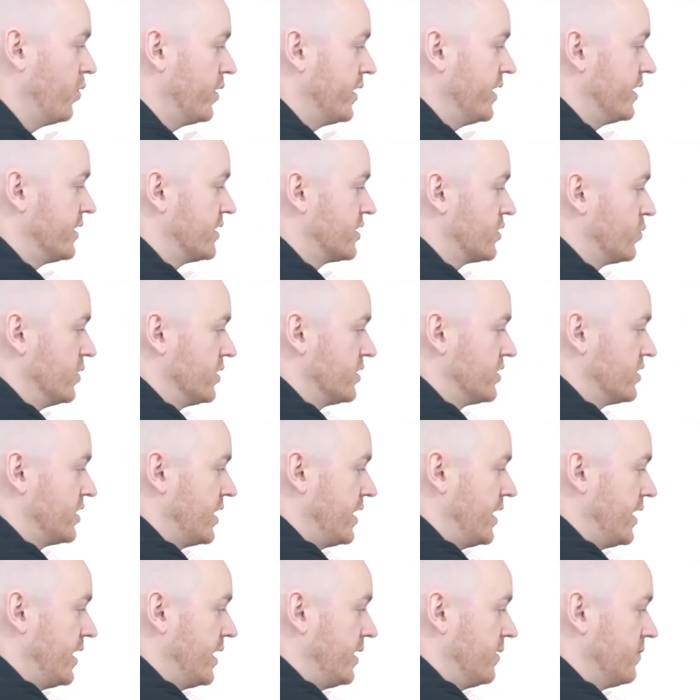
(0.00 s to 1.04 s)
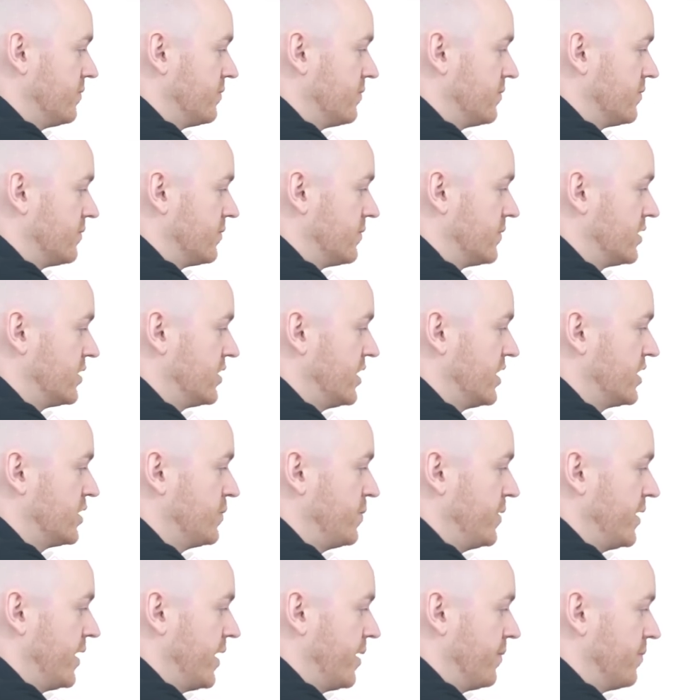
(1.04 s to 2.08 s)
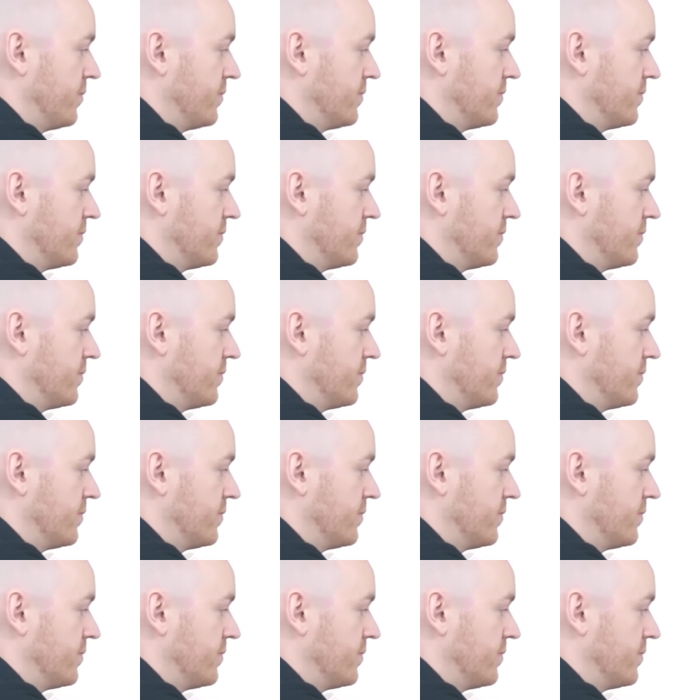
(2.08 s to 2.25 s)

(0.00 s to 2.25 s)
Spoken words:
it's, we'll say, 6 p.m.